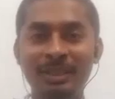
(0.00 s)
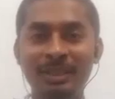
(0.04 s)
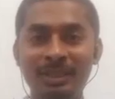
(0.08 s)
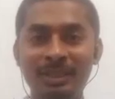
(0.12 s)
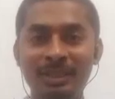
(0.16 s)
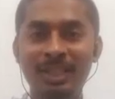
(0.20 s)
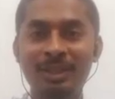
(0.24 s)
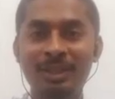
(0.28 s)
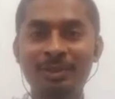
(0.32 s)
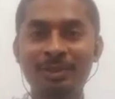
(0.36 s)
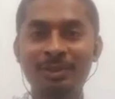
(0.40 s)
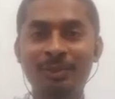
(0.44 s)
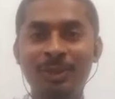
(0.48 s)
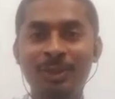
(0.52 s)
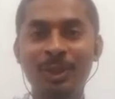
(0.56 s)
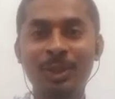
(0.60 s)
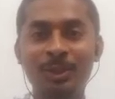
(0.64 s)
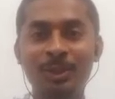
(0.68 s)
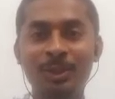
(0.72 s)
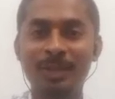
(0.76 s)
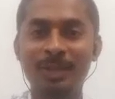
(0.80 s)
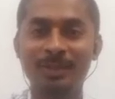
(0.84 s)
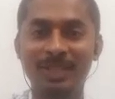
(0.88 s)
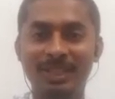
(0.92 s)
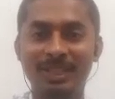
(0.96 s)
last four to
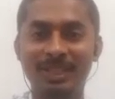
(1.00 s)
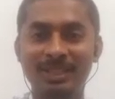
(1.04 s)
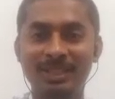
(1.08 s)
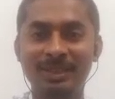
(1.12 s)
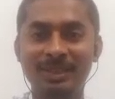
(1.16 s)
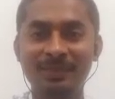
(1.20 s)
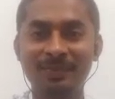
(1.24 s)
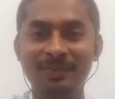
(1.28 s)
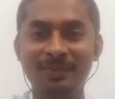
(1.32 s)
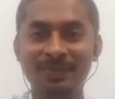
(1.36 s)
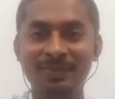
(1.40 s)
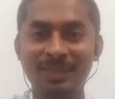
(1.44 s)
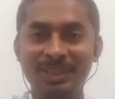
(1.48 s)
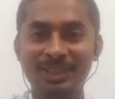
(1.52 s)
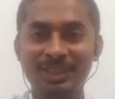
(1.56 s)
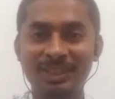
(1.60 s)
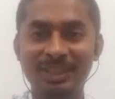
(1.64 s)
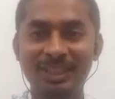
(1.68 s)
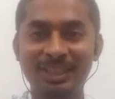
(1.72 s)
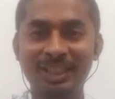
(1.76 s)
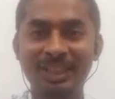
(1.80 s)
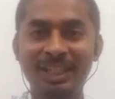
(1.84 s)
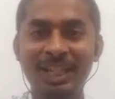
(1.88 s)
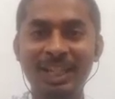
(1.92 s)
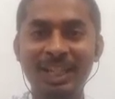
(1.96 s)
five days
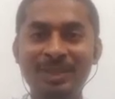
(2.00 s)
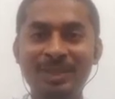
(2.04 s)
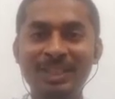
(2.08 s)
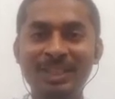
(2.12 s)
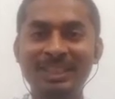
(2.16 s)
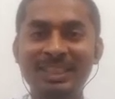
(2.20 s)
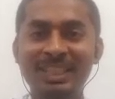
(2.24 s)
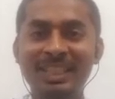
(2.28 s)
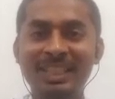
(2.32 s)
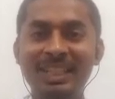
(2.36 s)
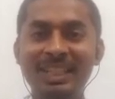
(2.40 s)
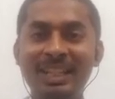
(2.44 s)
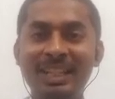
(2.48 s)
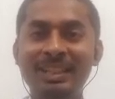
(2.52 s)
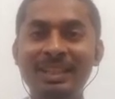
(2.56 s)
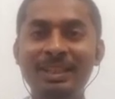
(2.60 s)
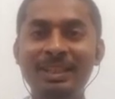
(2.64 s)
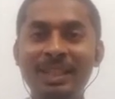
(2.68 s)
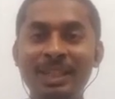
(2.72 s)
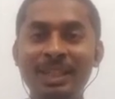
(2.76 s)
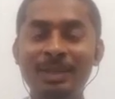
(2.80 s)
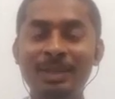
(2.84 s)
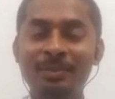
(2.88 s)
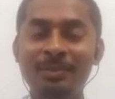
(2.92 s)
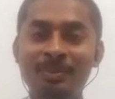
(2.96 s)
then I will say that
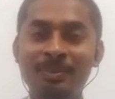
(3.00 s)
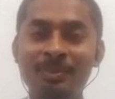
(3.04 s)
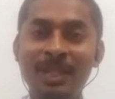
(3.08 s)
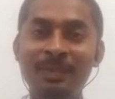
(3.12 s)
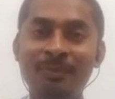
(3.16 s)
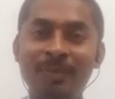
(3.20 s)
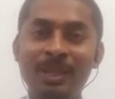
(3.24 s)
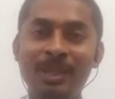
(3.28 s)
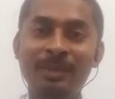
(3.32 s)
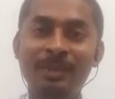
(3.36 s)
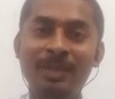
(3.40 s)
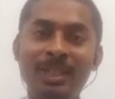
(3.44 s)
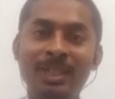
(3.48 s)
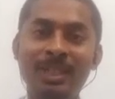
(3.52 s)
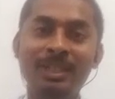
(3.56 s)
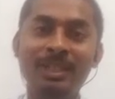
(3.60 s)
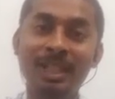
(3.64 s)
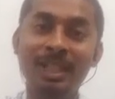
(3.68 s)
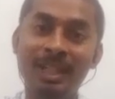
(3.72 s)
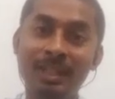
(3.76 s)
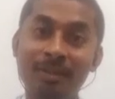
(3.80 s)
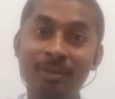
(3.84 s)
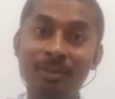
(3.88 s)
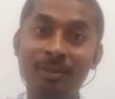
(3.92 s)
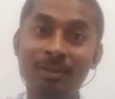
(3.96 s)
yeah, my previous
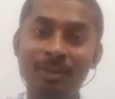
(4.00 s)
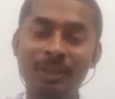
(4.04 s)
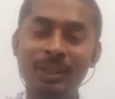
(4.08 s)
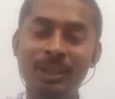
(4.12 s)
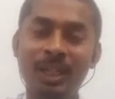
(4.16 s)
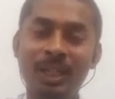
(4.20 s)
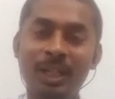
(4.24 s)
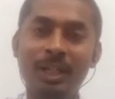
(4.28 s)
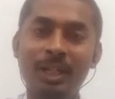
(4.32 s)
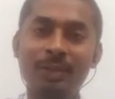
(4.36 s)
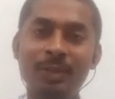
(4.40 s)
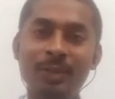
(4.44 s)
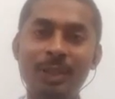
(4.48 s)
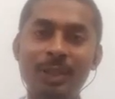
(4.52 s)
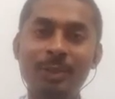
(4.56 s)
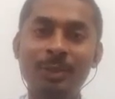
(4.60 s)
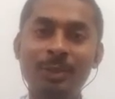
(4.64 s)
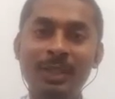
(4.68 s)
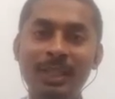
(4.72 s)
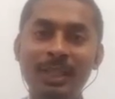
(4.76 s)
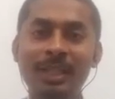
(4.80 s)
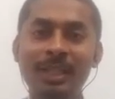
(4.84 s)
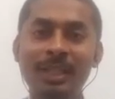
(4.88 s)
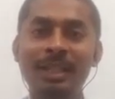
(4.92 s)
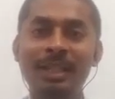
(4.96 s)
hard work, hard work
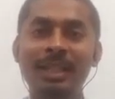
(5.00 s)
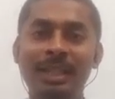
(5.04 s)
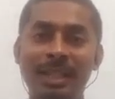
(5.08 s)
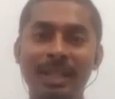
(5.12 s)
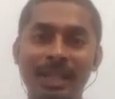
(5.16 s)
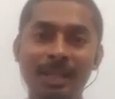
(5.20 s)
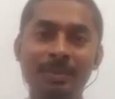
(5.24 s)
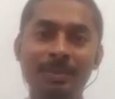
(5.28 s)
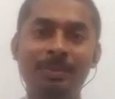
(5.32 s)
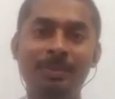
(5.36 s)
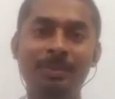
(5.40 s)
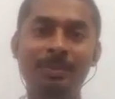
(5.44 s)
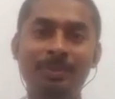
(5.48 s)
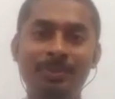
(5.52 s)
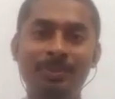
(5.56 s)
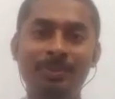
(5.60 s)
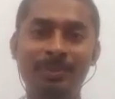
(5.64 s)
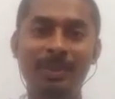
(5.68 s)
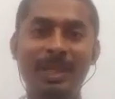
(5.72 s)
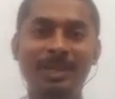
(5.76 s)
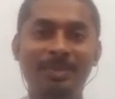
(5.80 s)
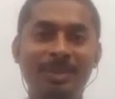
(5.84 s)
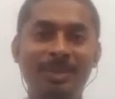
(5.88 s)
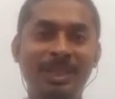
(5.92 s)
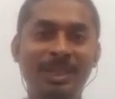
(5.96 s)
only had
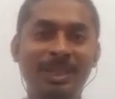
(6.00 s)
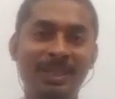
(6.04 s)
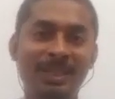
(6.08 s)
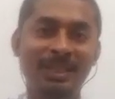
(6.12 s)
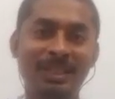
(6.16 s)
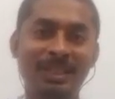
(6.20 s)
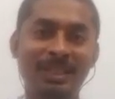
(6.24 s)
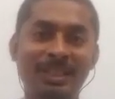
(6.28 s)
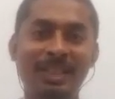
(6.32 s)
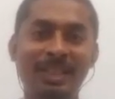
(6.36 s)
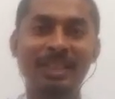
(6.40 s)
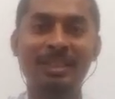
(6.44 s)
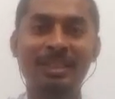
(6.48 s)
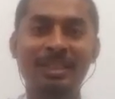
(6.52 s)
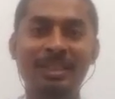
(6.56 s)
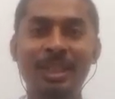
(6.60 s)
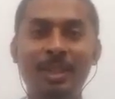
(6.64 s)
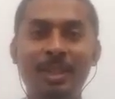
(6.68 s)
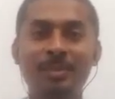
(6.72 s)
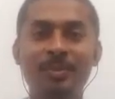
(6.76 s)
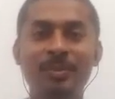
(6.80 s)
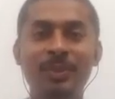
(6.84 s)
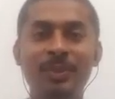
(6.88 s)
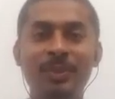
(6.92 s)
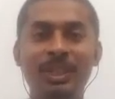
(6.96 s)
paid me this
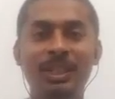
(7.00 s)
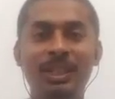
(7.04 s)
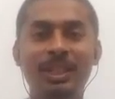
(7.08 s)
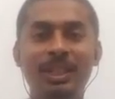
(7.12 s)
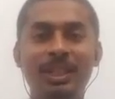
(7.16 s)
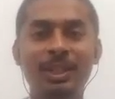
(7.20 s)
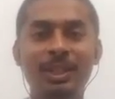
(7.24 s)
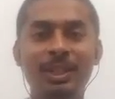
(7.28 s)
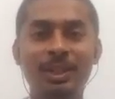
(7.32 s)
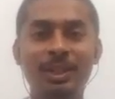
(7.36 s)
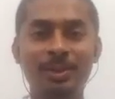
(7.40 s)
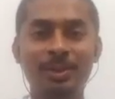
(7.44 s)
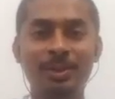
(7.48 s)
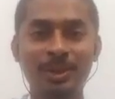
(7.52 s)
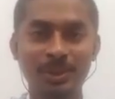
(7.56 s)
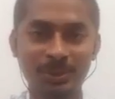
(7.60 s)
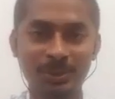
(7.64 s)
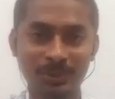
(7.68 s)
time in interviews.